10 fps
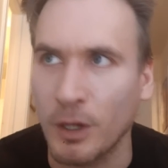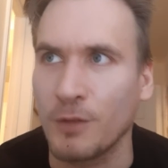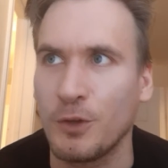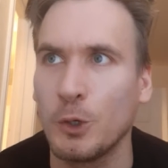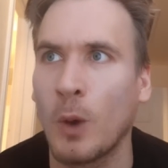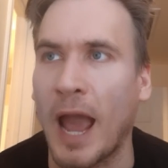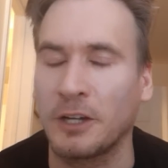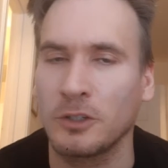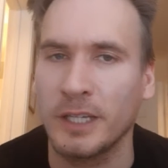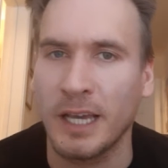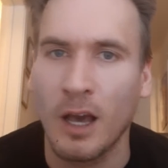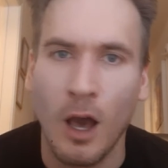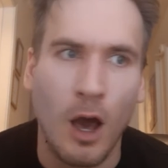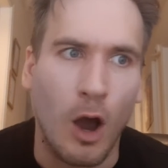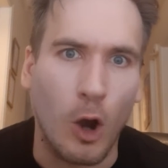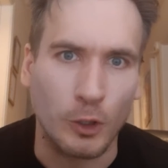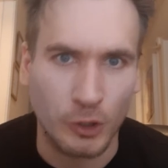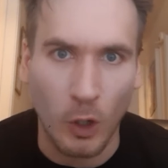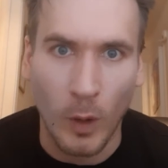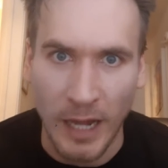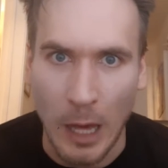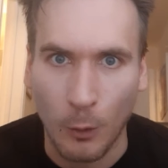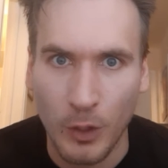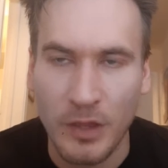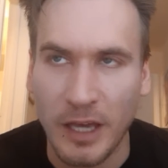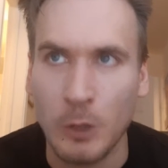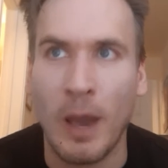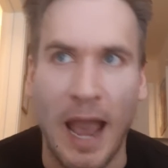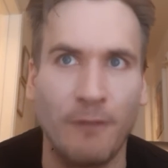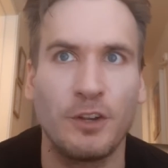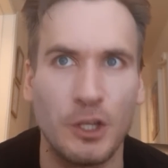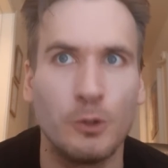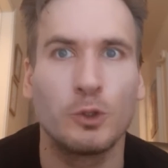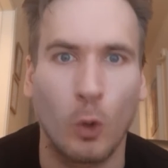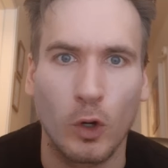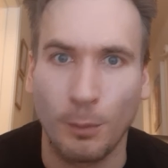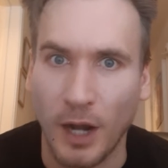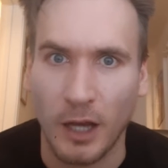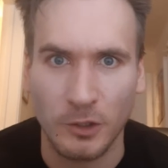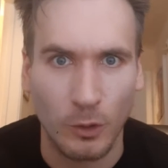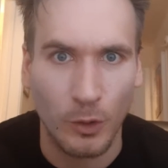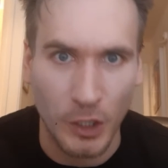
But if you actually are so unhealthy that you have to use oral minoxidil,